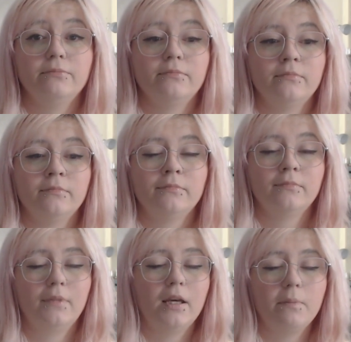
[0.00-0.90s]
you.
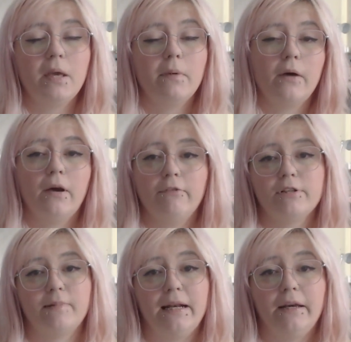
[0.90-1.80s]
That could be a
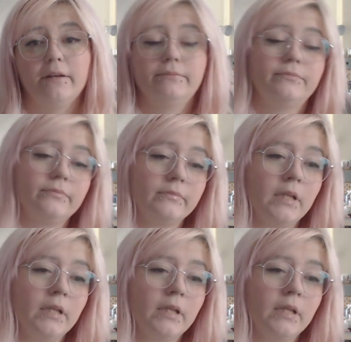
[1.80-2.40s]
better way of explaining it.